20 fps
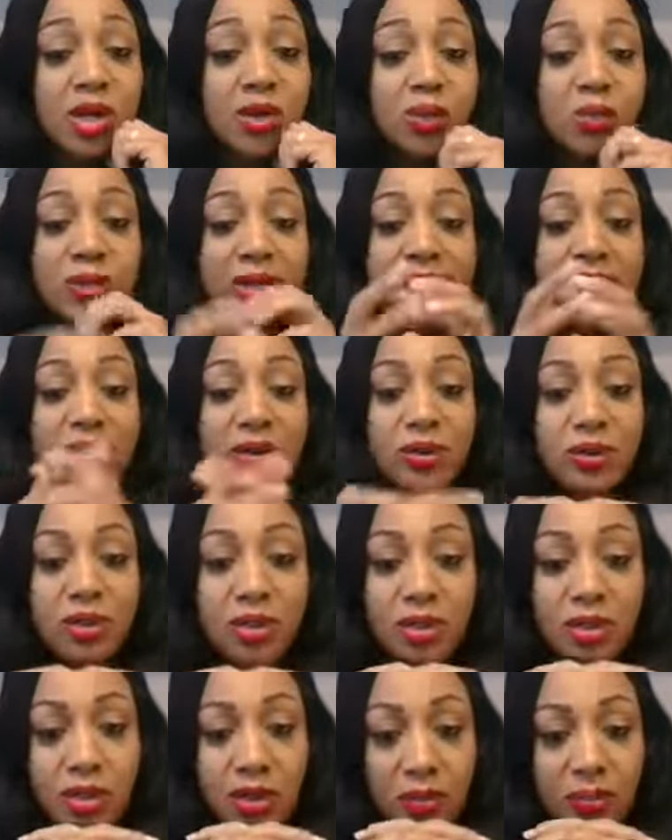without
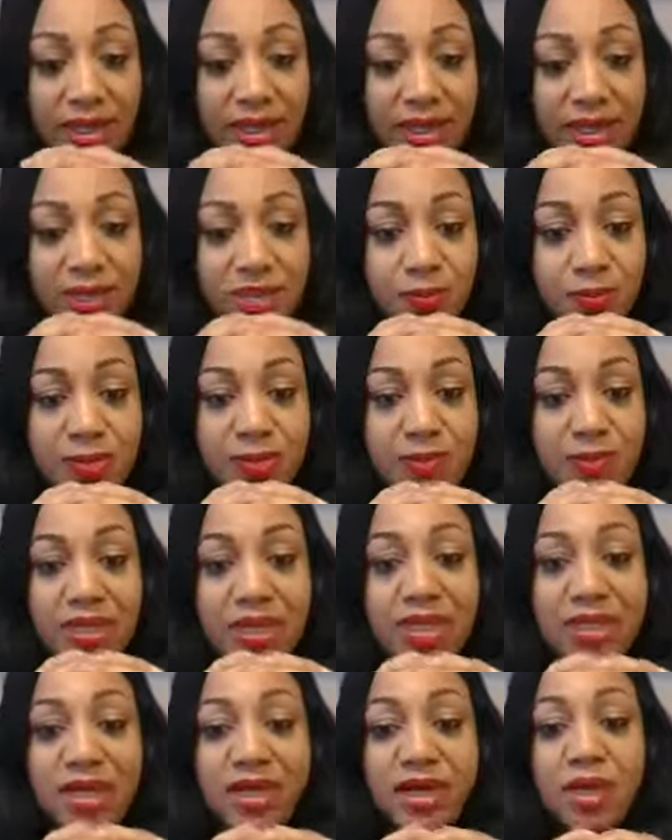you know my husband
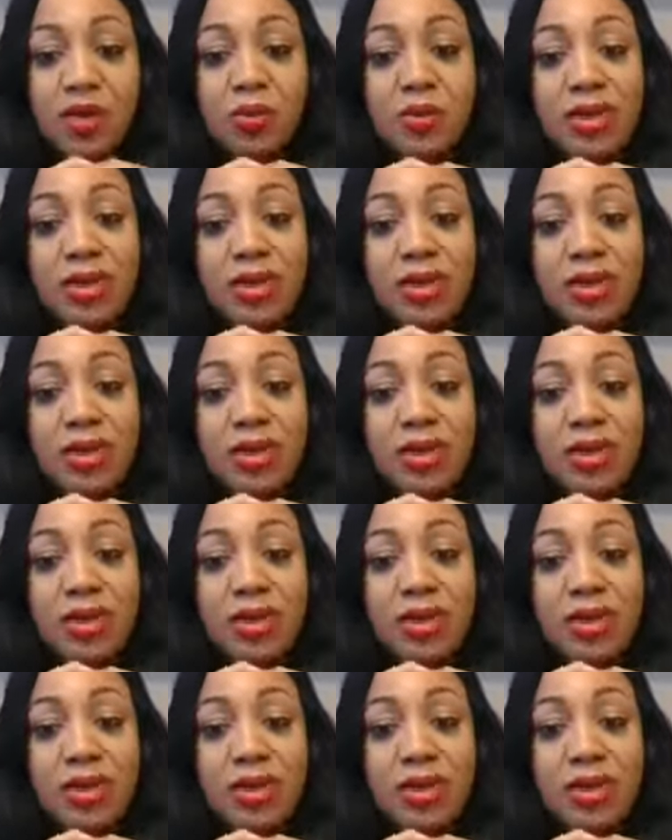being there,